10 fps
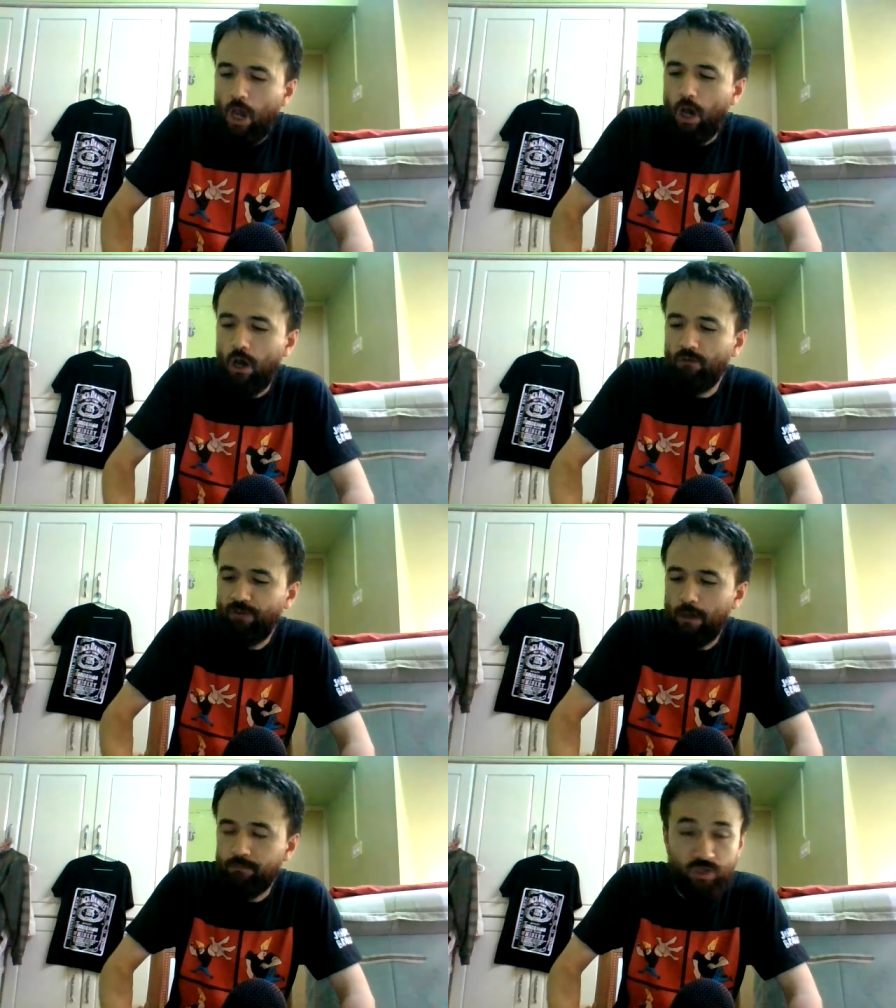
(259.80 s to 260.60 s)
of
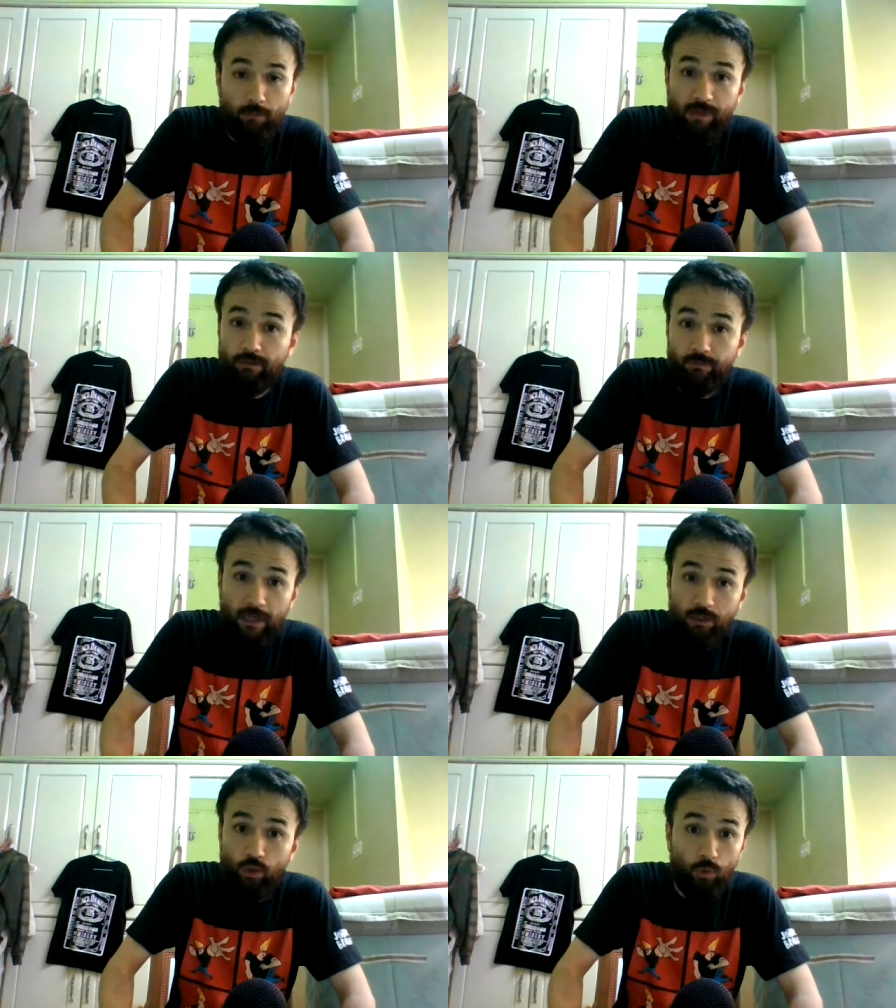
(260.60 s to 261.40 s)
um, some that
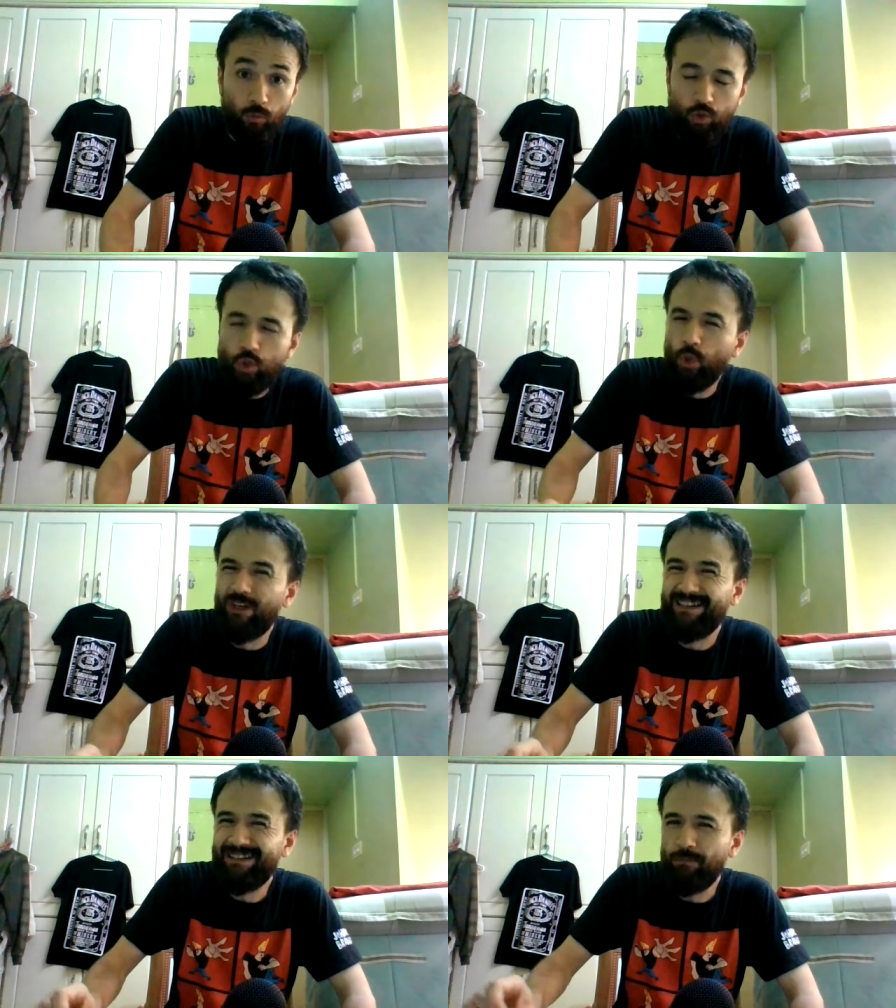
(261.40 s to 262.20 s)
they knew
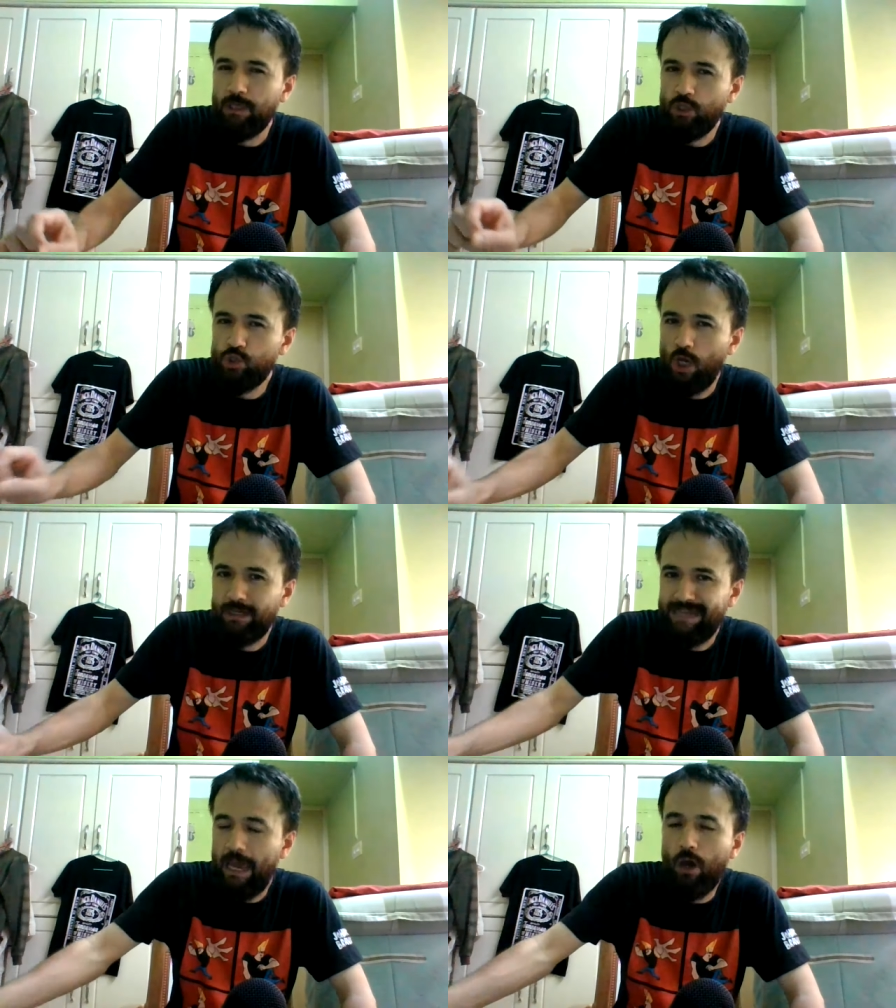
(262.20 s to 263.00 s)
couldn't be
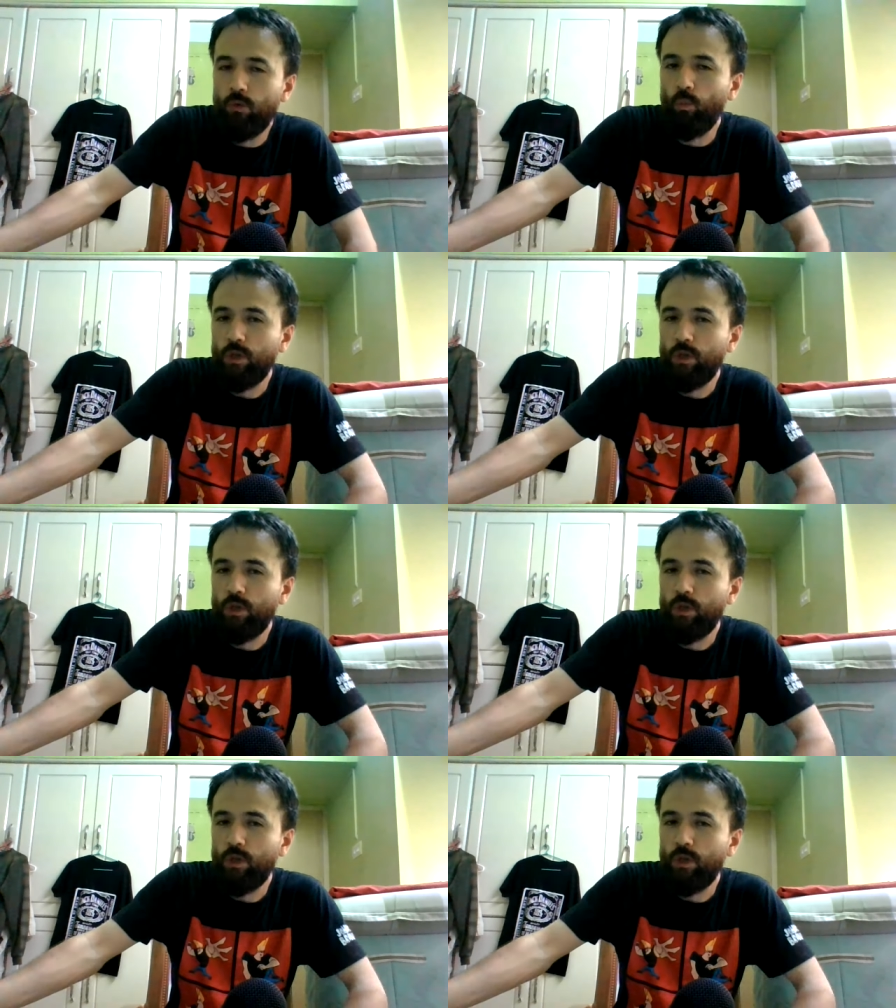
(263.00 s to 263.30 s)
shot down,